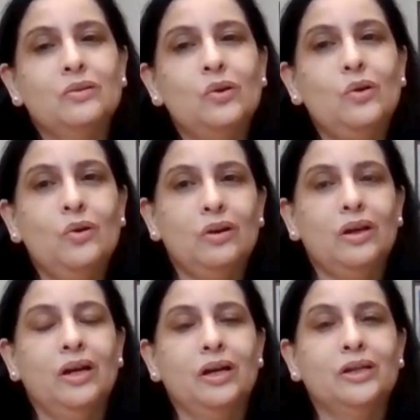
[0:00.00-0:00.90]

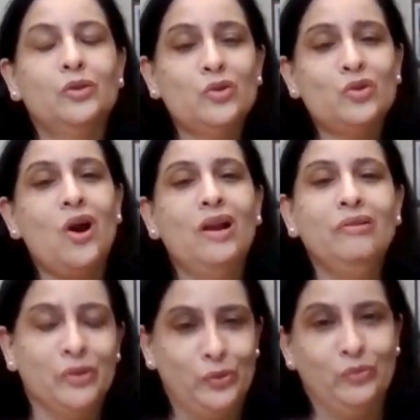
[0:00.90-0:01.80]
To
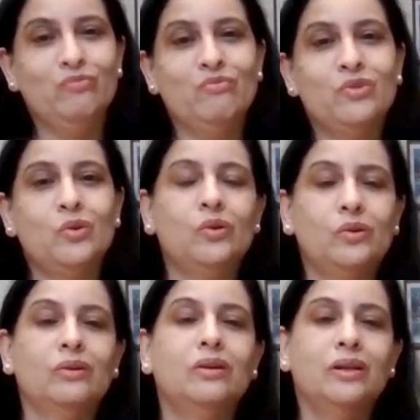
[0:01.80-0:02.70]
solve
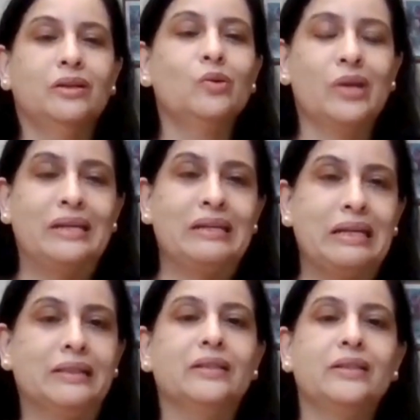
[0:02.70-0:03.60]
you can
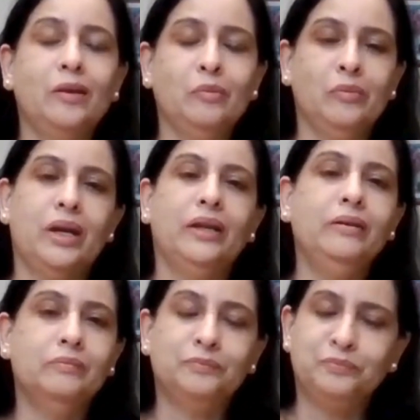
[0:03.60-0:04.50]
tell the time
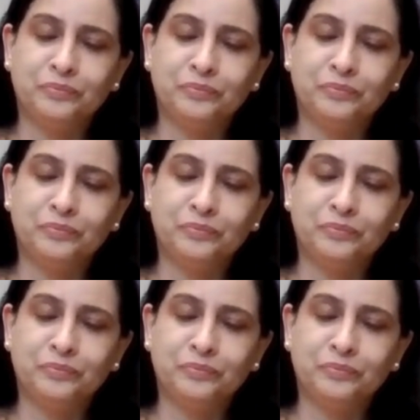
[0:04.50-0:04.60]
and